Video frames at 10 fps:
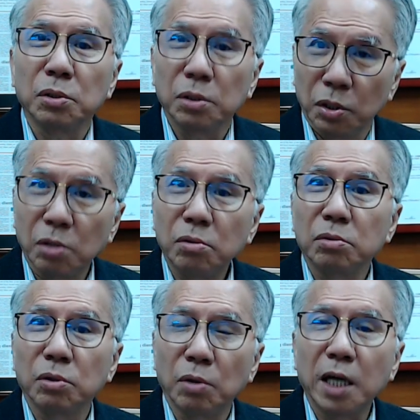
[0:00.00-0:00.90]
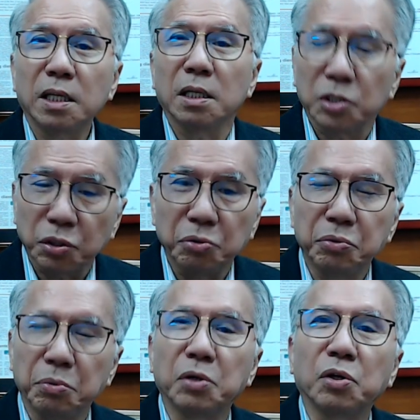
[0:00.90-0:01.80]
you know, you like it, so you
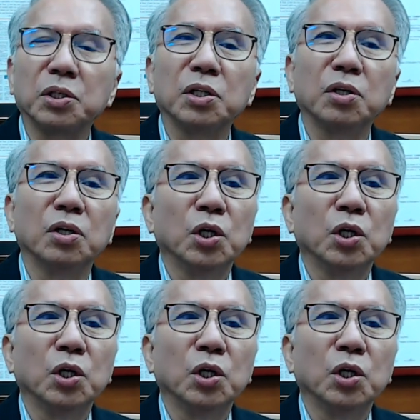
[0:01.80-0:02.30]
will continue.